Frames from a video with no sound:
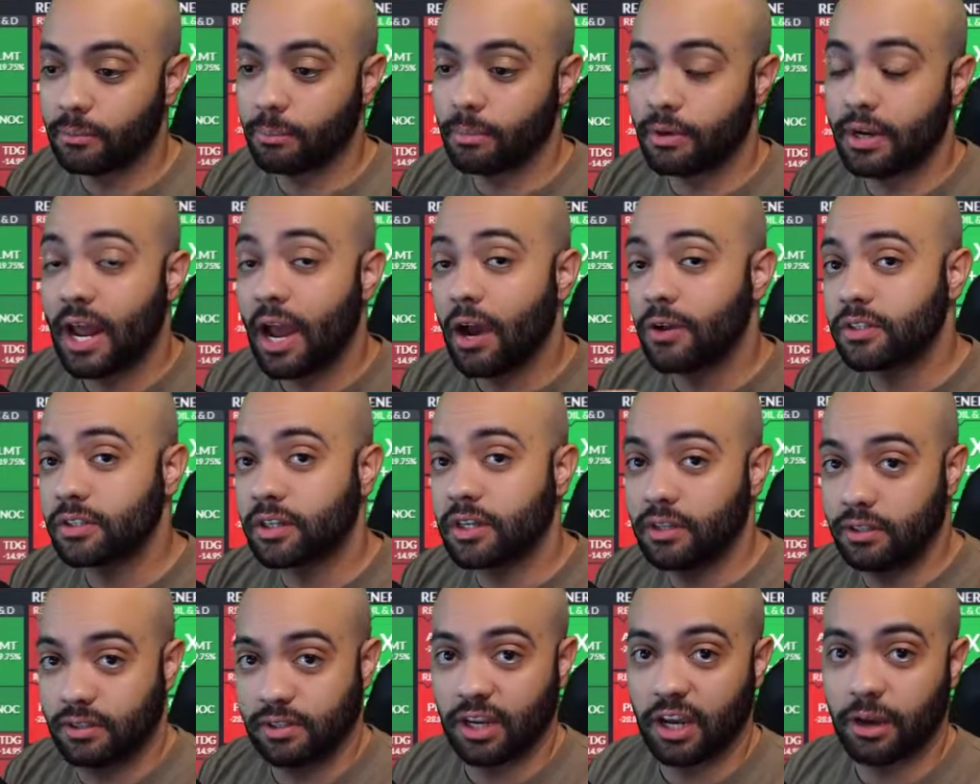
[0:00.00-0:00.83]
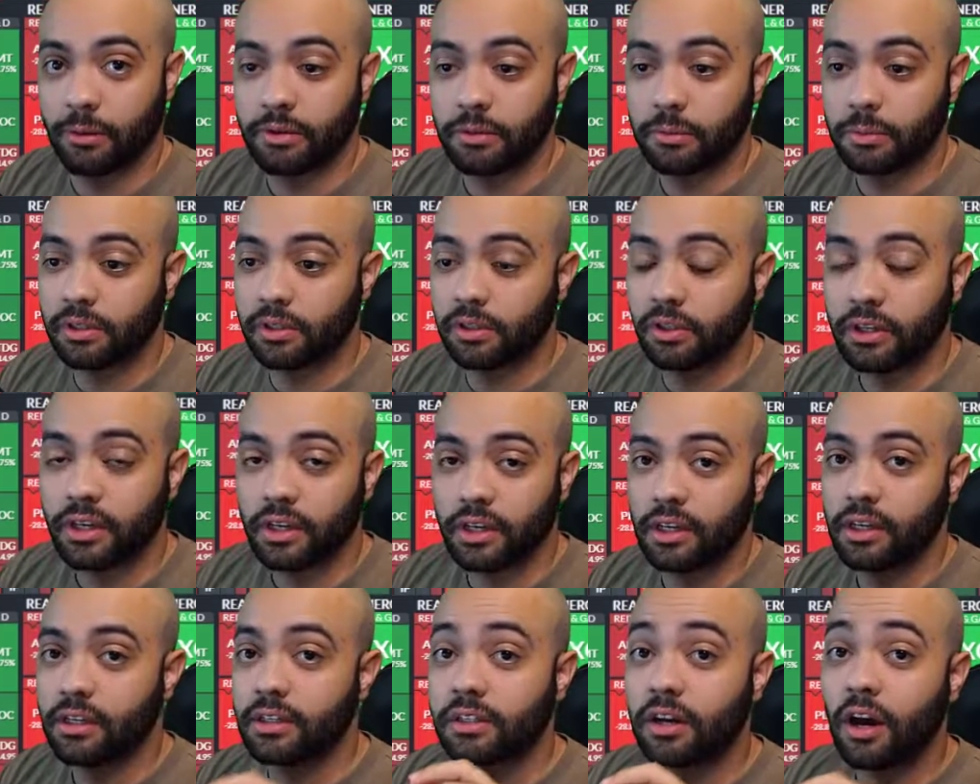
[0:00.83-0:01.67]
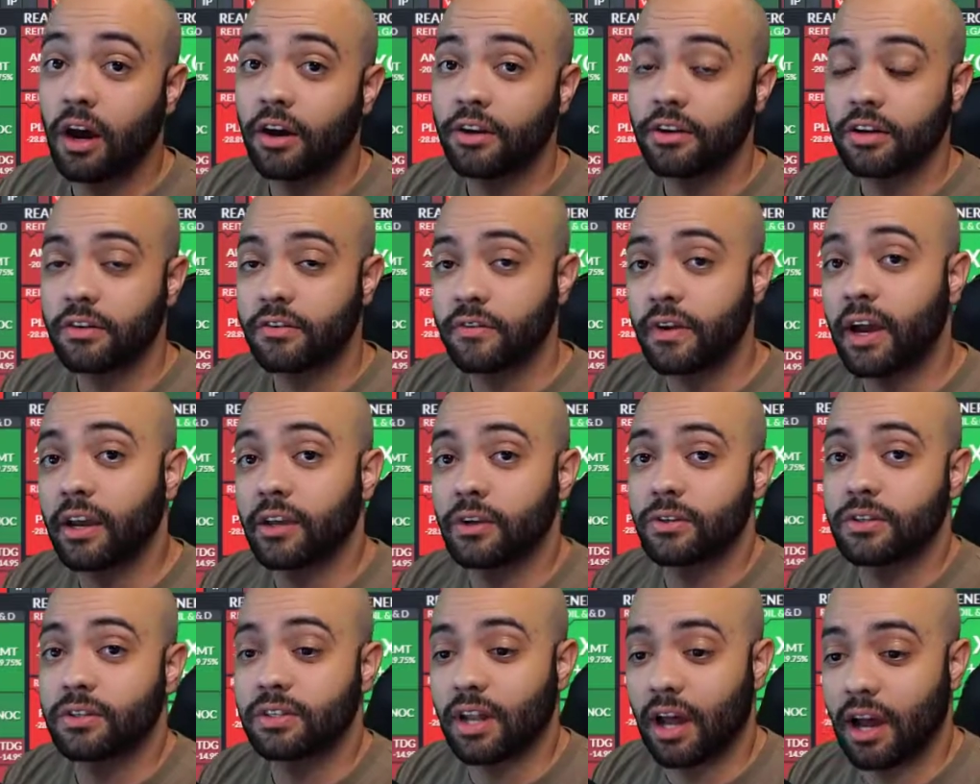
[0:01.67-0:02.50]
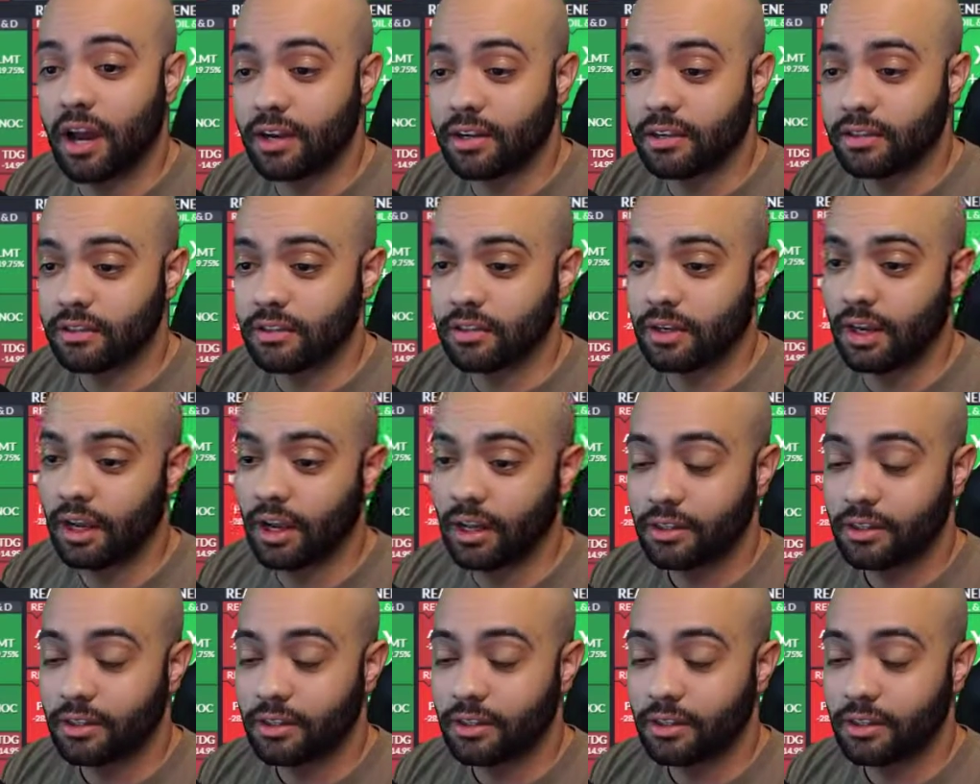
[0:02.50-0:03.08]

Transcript: but now is a good time to be looking into undervalued stocks.